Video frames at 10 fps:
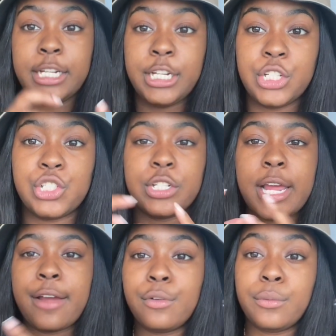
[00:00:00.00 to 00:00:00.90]
each and
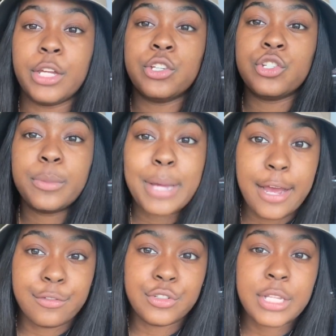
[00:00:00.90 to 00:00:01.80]
every relationship
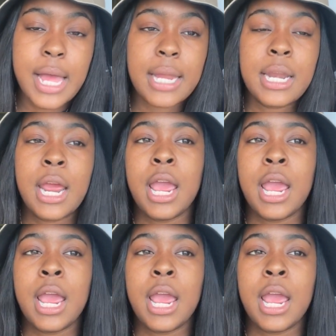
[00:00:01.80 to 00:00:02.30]
after that,